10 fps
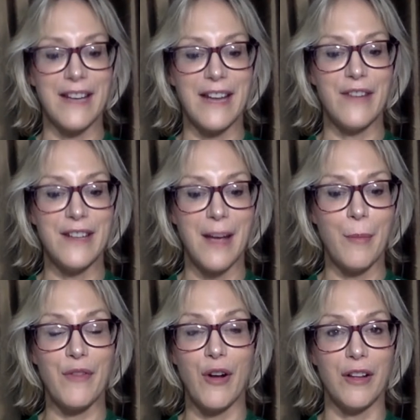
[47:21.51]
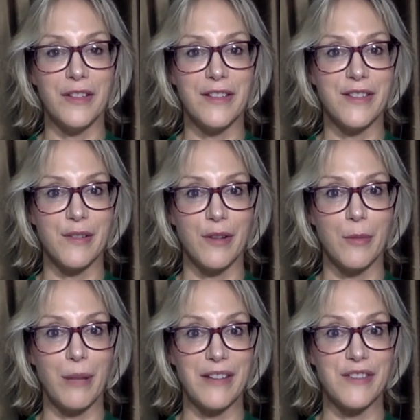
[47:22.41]
every time I've called it the solar
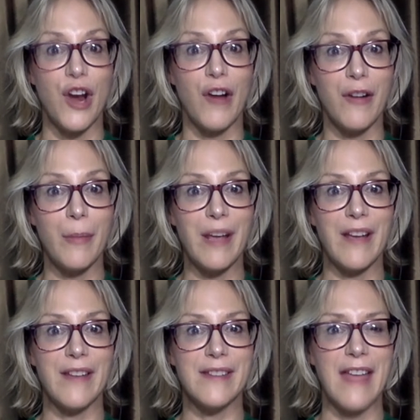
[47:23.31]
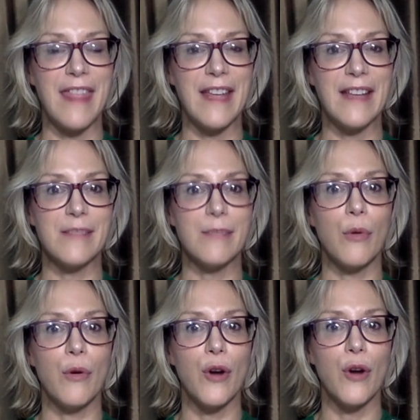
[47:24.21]
plex chakra because I think it's
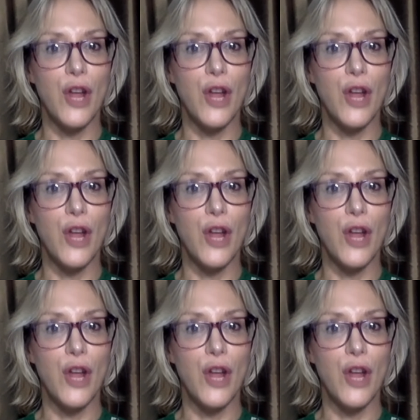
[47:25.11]
more